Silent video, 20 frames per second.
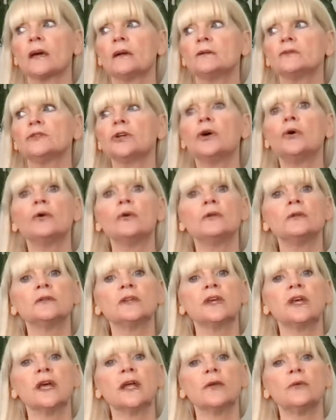told,
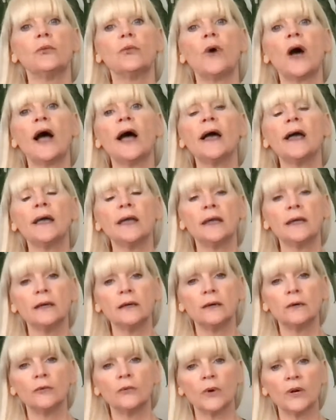and
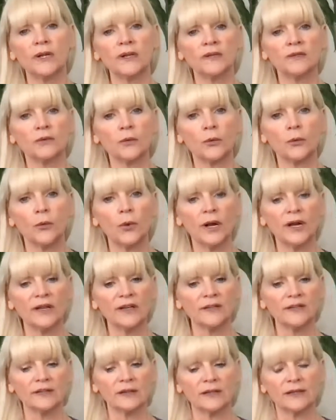why, what is
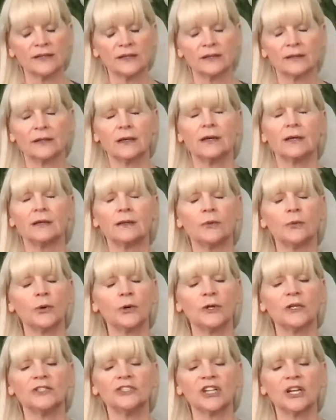the
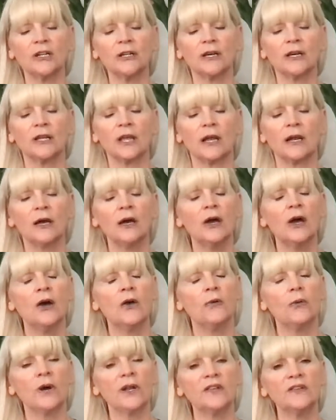word agenda again.
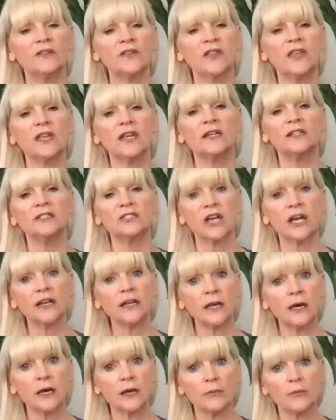What is the
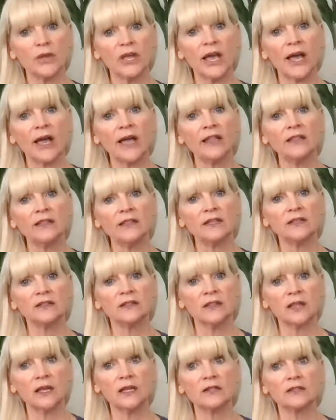agenda behind these
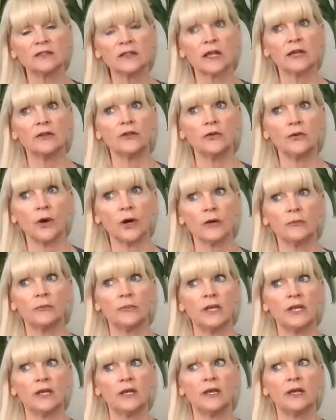things that you are
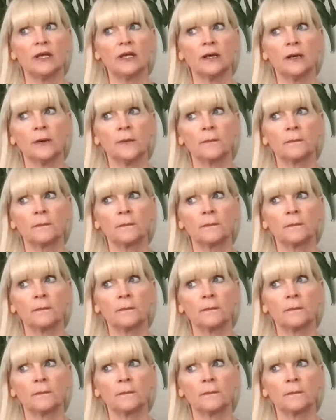being